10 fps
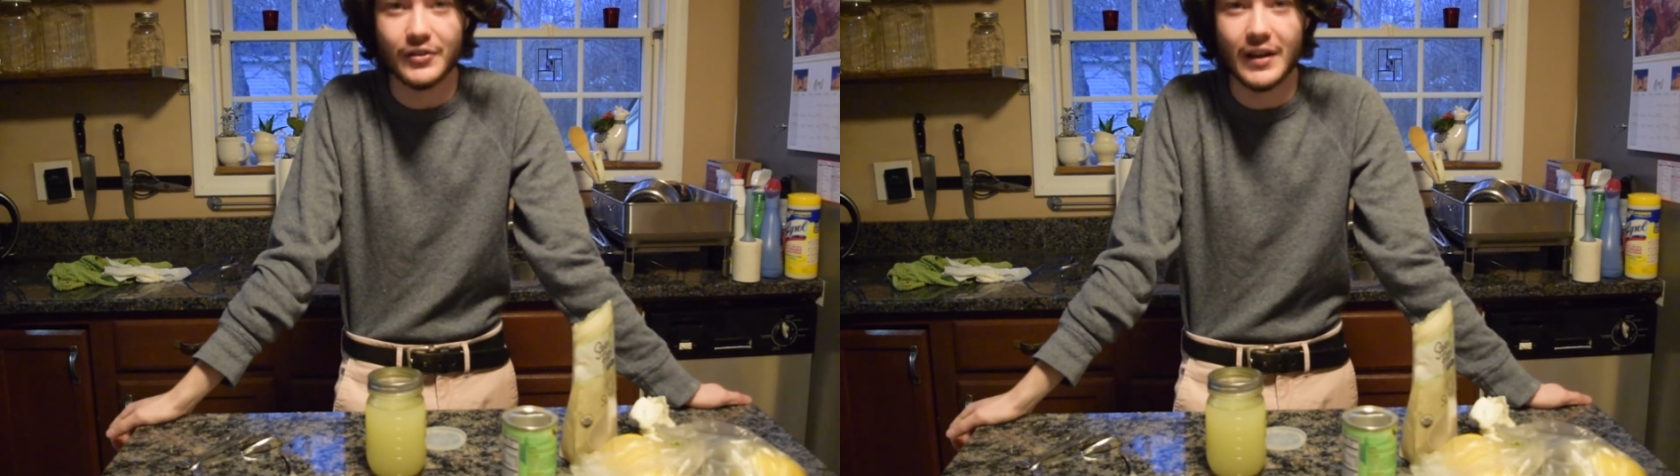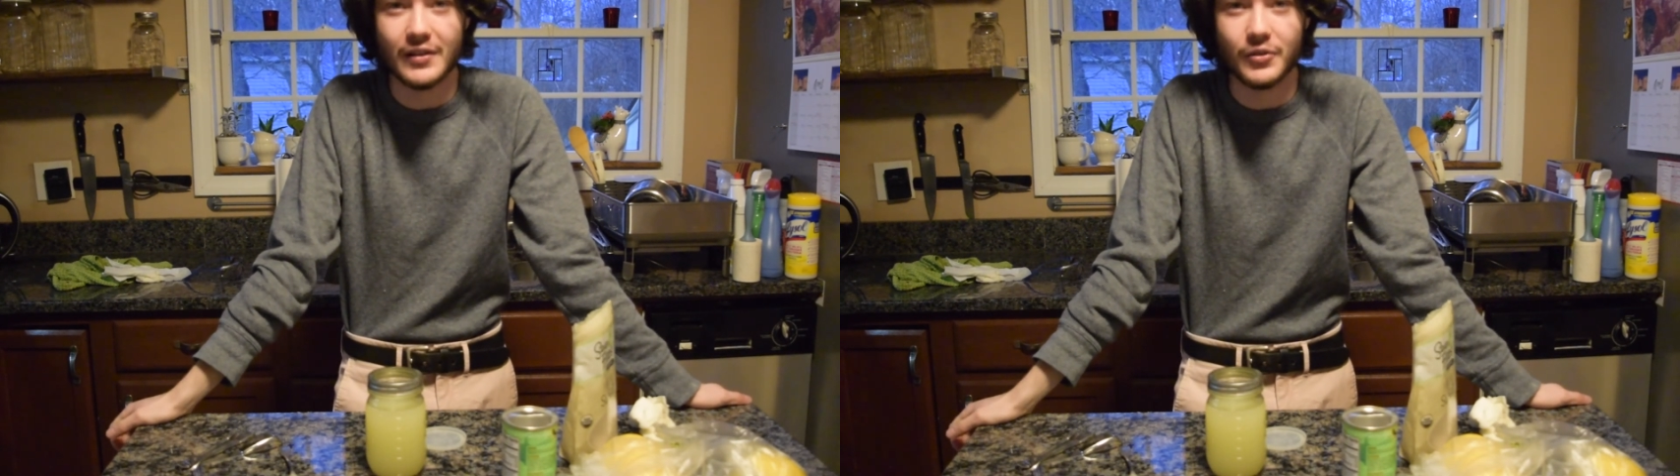
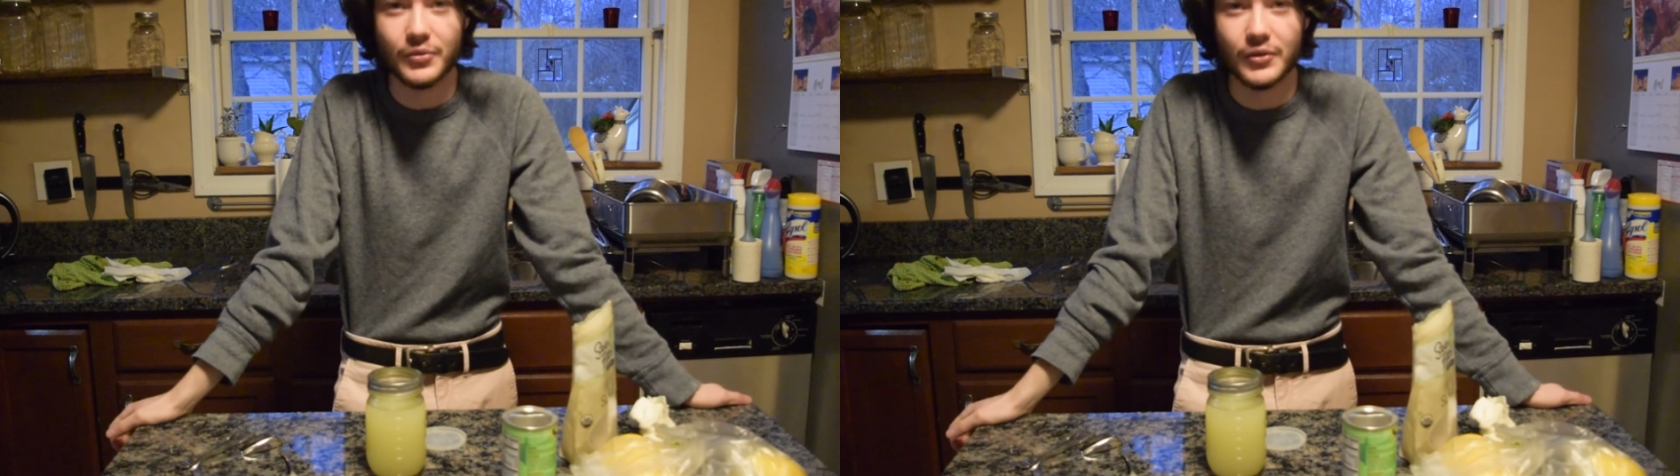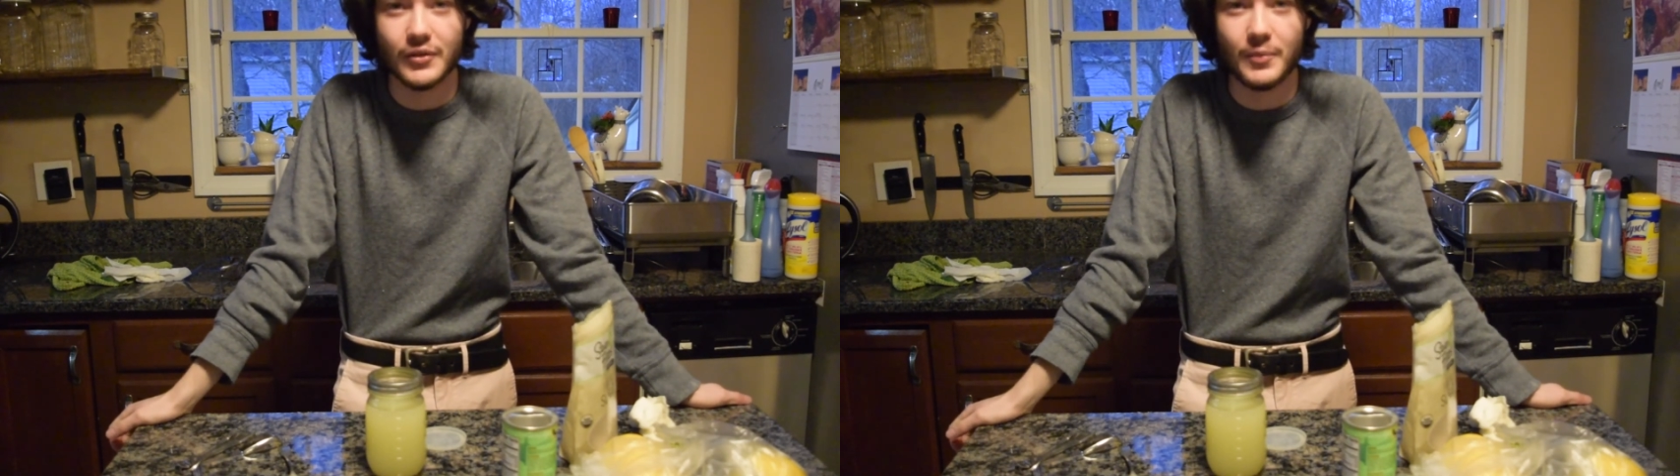channel
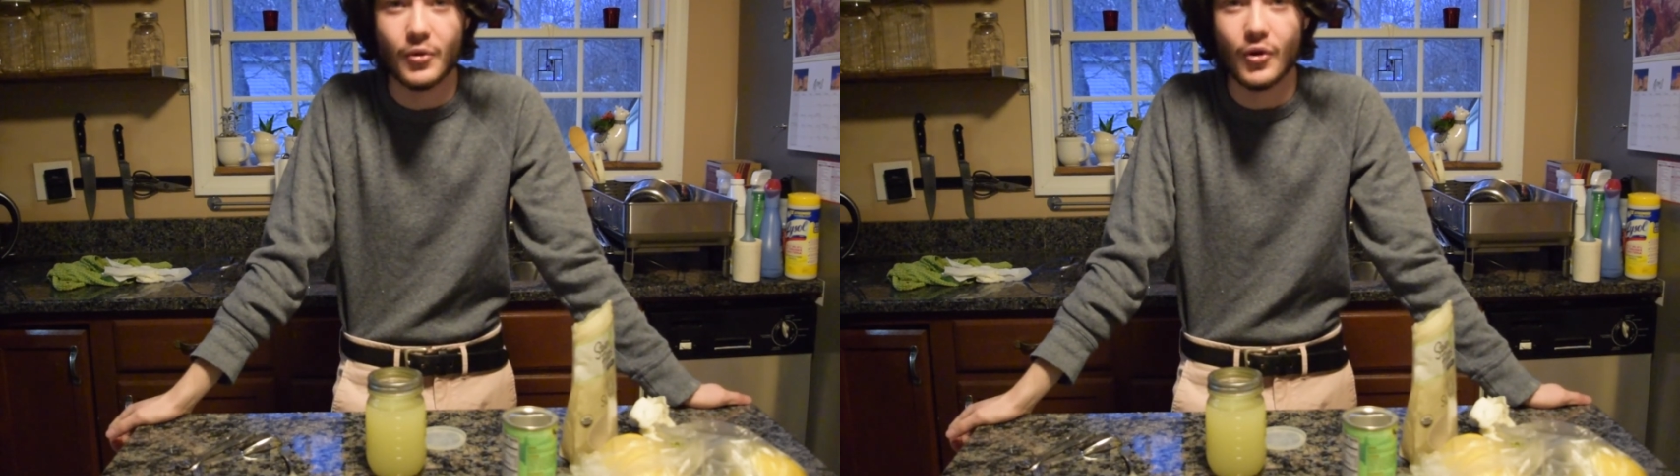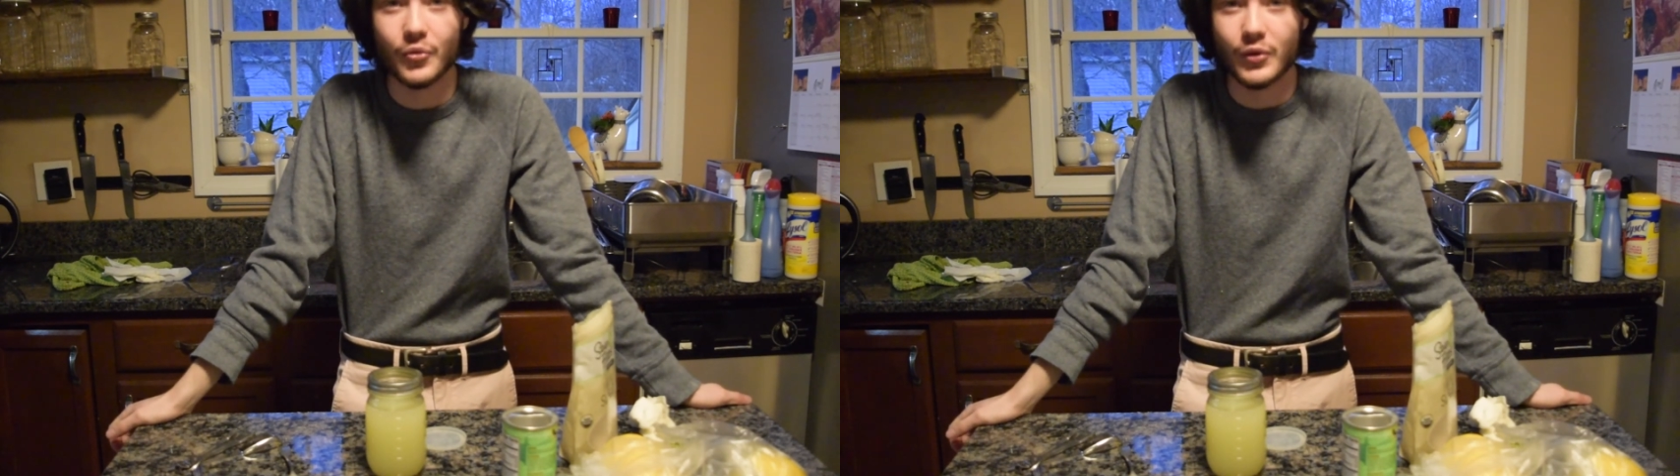for some
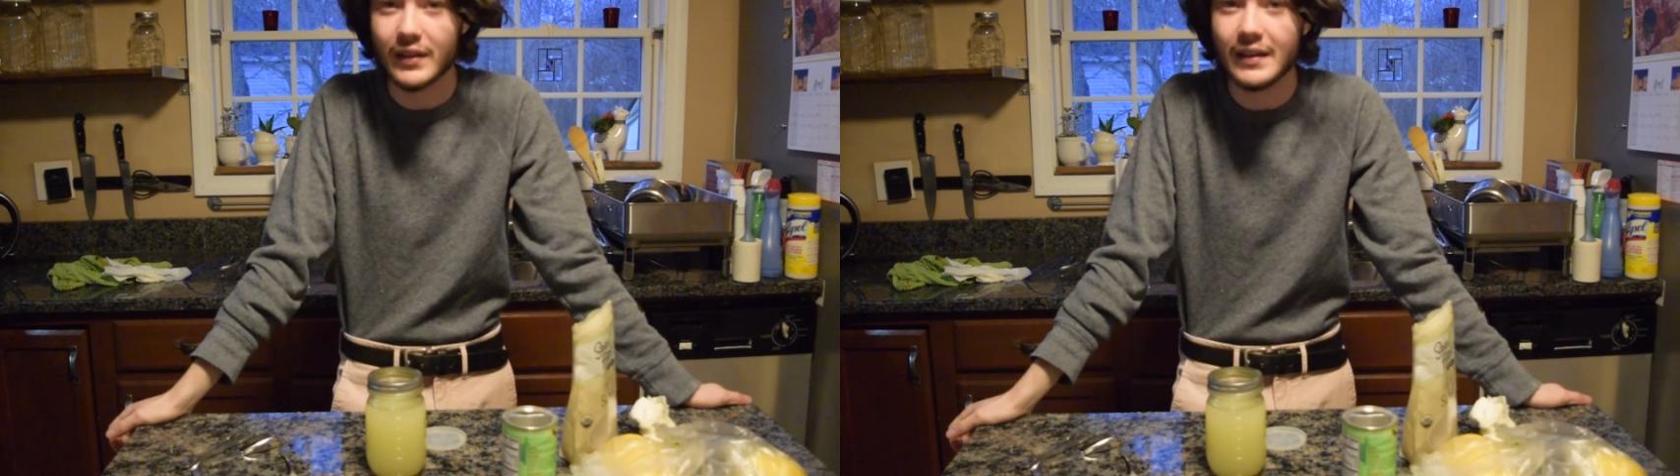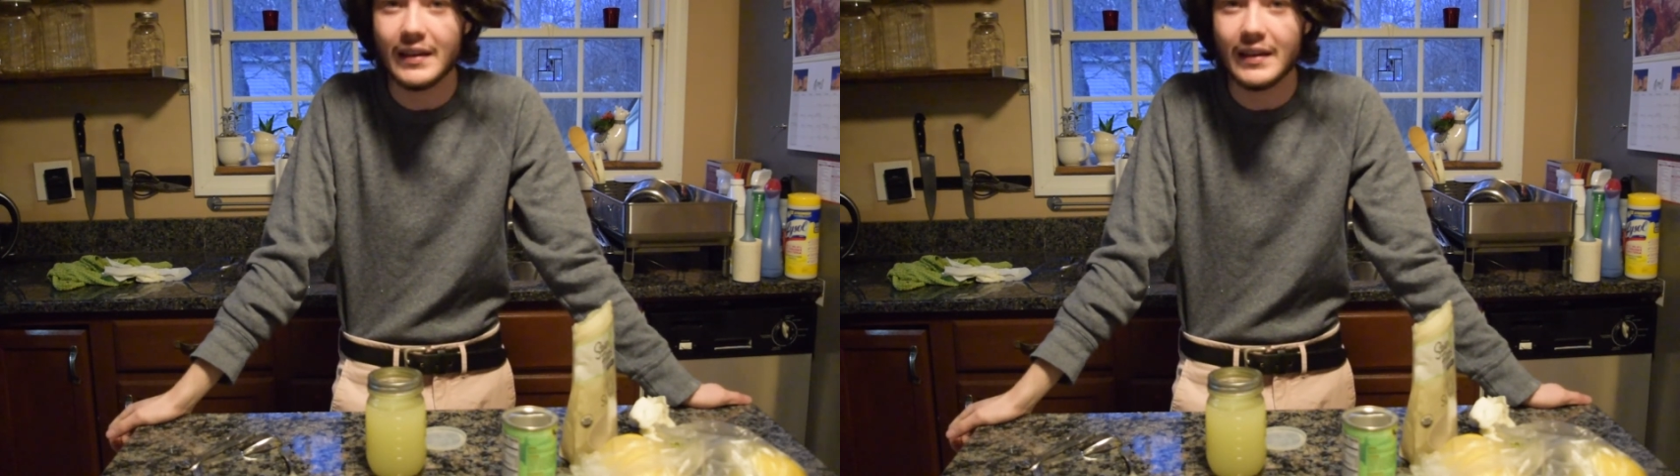more really